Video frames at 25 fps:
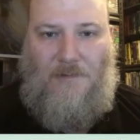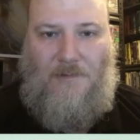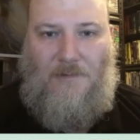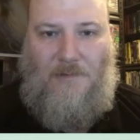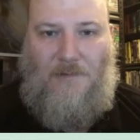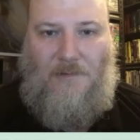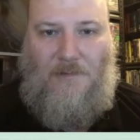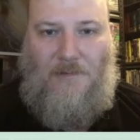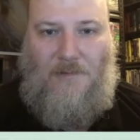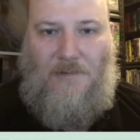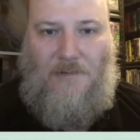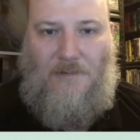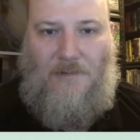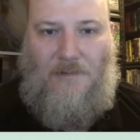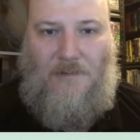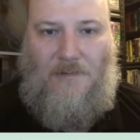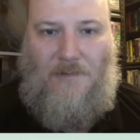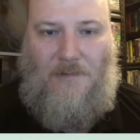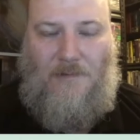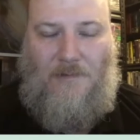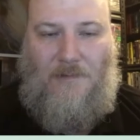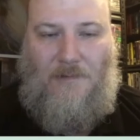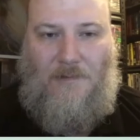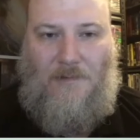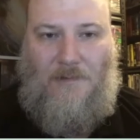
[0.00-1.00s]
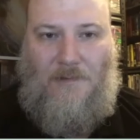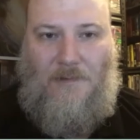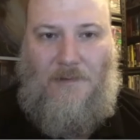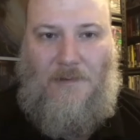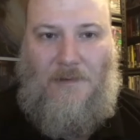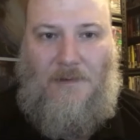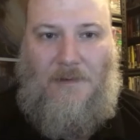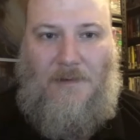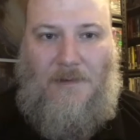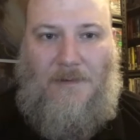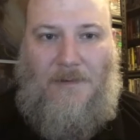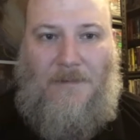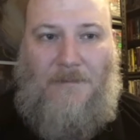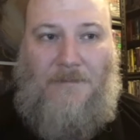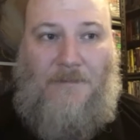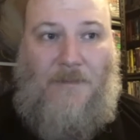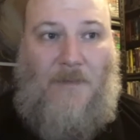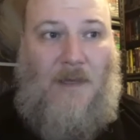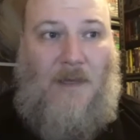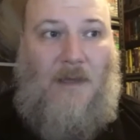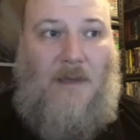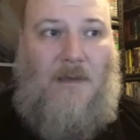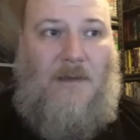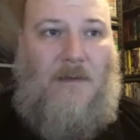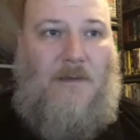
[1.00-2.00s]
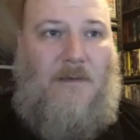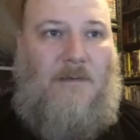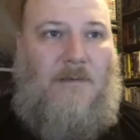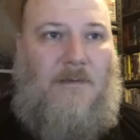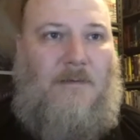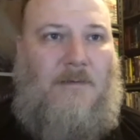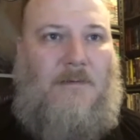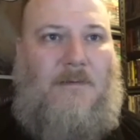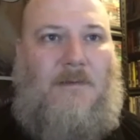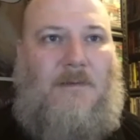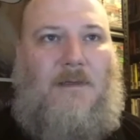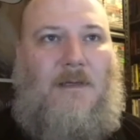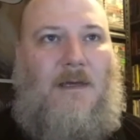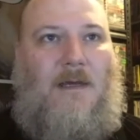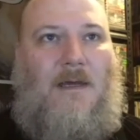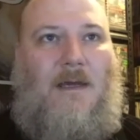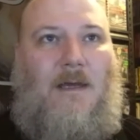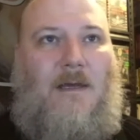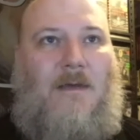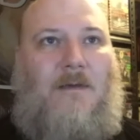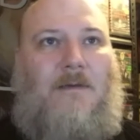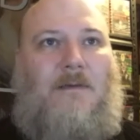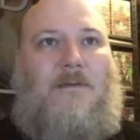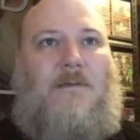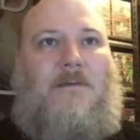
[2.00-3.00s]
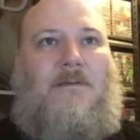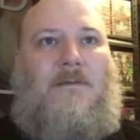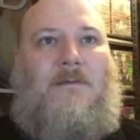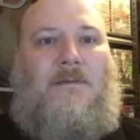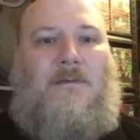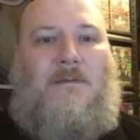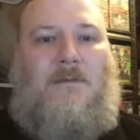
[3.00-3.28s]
(not speaking)